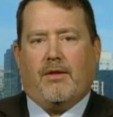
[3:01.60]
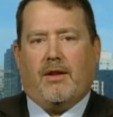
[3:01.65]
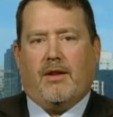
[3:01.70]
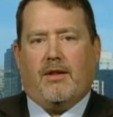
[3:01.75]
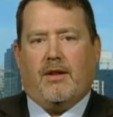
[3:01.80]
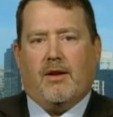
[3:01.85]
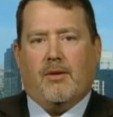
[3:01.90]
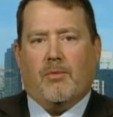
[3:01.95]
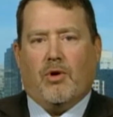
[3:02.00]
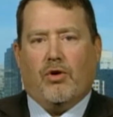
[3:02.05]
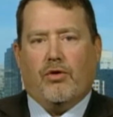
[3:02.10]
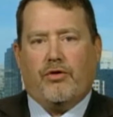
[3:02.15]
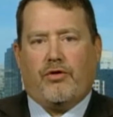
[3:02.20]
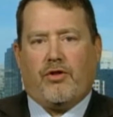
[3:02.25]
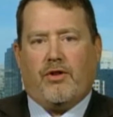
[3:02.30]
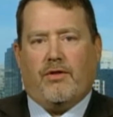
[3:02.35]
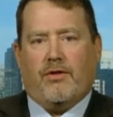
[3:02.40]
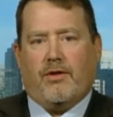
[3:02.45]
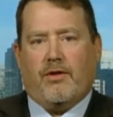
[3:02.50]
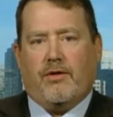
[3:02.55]
than the
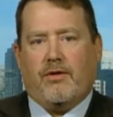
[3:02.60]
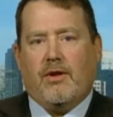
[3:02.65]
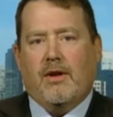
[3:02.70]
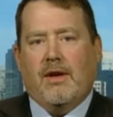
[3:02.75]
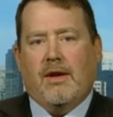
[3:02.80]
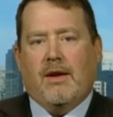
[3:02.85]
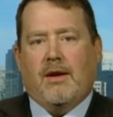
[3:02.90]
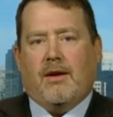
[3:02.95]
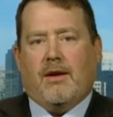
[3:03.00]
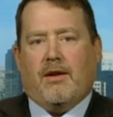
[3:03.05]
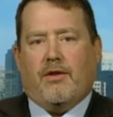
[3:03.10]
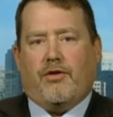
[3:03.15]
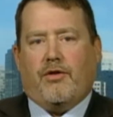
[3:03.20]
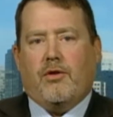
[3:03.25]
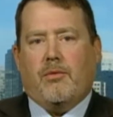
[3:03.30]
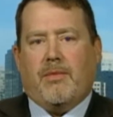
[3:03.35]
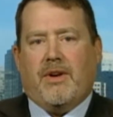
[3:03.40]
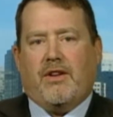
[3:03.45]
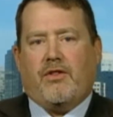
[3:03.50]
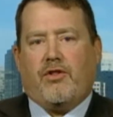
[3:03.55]
emotions. As
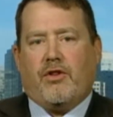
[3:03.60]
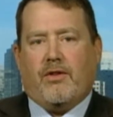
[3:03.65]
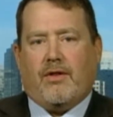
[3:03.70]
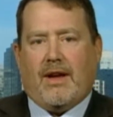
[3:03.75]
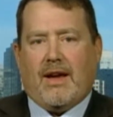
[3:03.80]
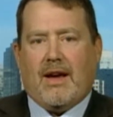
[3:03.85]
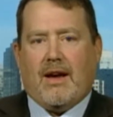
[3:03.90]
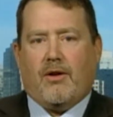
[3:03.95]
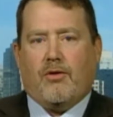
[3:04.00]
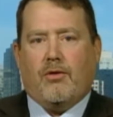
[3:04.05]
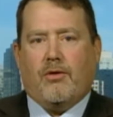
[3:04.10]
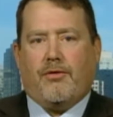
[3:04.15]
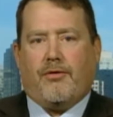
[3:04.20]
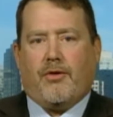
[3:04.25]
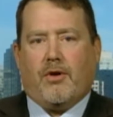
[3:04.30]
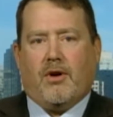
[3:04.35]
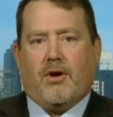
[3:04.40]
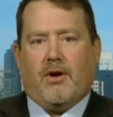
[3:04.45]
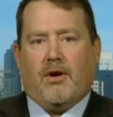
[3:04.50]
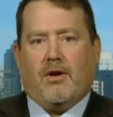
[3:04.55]
you mentioned, the
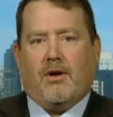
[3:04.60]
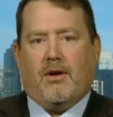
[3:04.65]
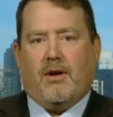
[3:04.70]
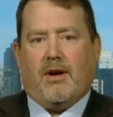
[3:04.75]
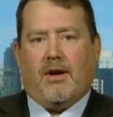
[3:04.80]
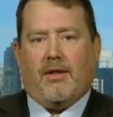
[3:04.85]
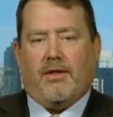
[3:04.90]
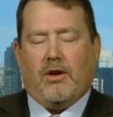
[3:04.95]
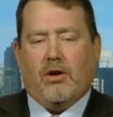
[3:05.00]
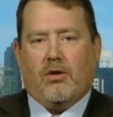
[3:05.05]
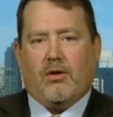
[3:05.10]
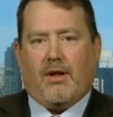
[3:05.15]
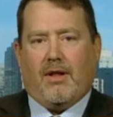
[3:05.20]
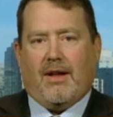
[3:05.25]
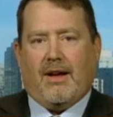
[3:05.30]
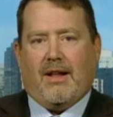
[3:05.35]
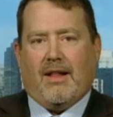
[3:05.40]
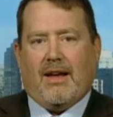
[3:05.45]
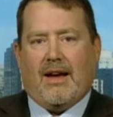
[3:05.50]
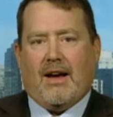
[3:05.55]
aquifer, the
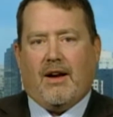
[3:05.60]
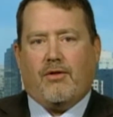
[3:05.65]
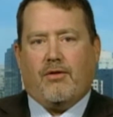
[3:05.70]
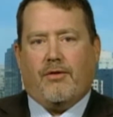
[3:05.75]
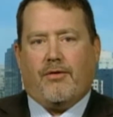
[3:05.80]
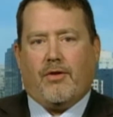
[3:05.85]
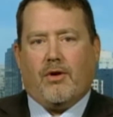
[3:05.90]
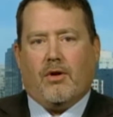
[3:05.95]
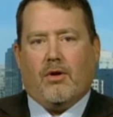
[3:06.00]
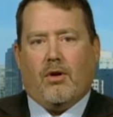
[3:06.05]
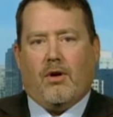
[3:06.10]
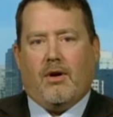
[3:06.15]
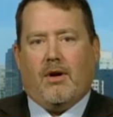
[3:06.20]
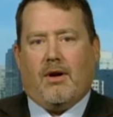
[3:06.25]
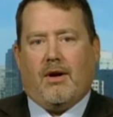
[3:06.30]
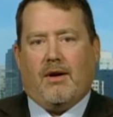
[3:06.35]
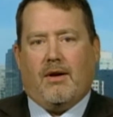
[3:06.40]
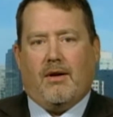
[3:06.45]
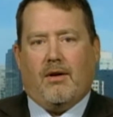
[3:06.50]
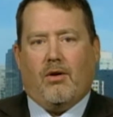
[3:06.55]
Ogallala
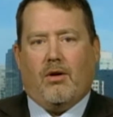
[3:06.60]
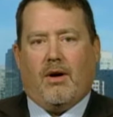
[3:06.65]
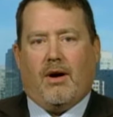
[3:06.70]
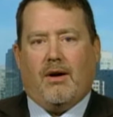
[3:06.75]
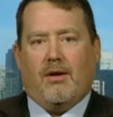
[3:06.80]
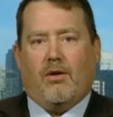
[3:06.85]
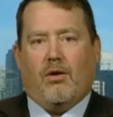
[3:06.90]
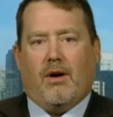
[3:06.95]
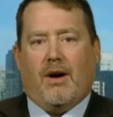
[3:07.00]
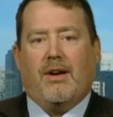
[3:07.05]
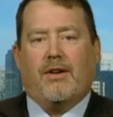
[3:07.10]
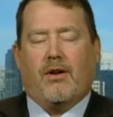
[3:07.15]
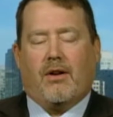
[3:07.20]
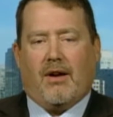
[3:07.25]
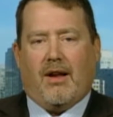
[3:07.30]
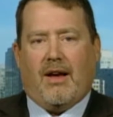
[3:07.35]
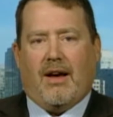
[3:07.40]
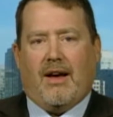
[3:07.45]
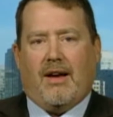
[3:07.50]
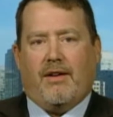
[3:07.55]
aquifer,
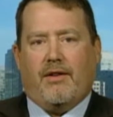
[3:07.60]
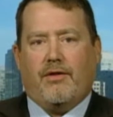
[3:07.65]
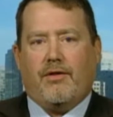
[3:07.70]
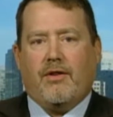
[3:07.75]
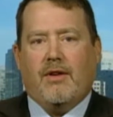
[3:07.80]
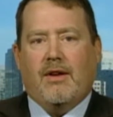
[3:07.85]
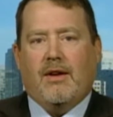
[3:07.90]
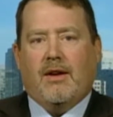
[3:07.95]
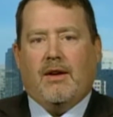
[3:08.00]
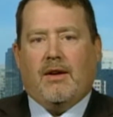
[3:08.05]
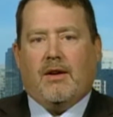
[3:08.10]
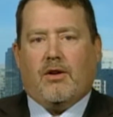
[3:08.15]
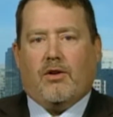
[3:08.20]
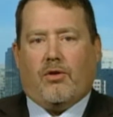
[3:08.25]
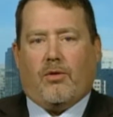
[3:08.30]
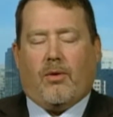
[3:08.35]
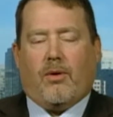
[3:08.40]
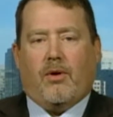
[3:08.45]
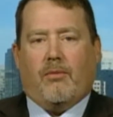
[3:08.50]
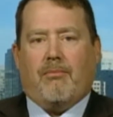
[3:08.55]
underlies
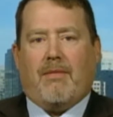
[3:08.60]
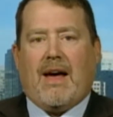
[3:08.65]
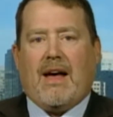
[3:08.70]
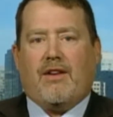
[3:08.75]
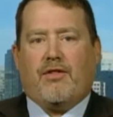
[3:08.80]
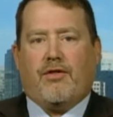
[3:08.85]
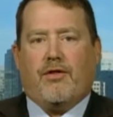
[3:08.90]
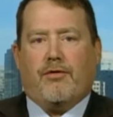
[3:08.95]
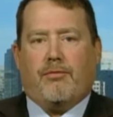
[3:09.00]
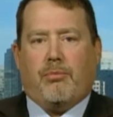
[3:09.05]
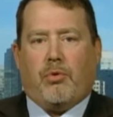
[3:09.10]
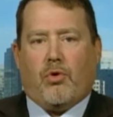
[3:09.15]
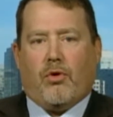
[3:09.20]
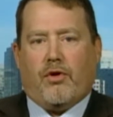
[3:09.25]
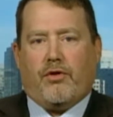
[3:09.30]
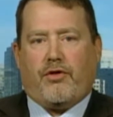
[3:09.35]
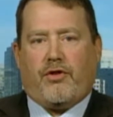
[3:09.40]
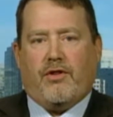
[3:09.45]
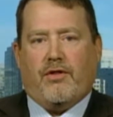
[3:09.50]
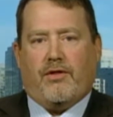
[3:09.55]
massive
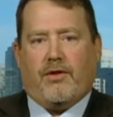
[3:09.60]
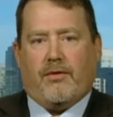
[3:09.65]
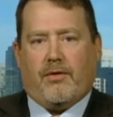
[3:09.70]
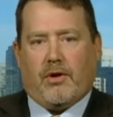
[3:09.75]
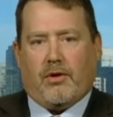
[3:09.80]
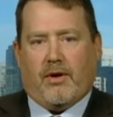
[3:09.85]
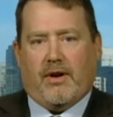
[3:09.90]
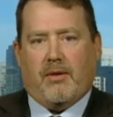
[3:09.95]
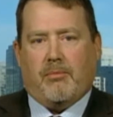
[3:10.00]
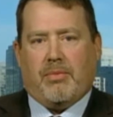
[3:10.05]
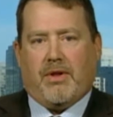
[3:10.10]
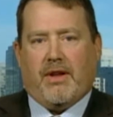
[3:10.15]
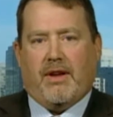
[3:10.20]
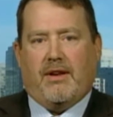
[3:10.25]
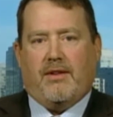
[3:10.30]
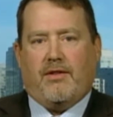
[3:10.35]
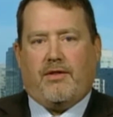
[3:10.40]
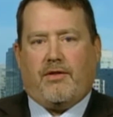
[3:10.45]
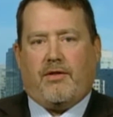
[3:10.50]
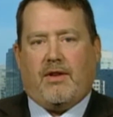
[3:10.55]
portions of the Great
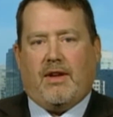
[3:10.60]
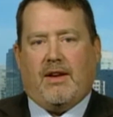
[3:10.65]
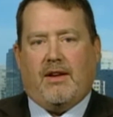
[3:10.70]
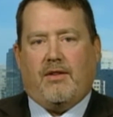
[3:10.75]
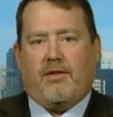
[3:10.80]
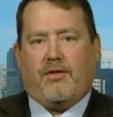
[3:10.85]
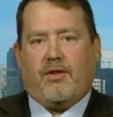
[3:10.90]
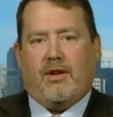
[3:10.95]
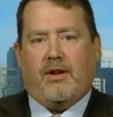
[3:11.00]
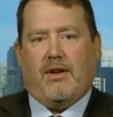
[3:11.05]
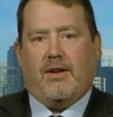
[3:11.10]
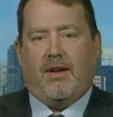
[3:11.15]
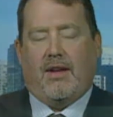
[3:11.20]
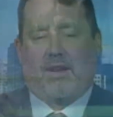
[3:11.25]
Plains states, and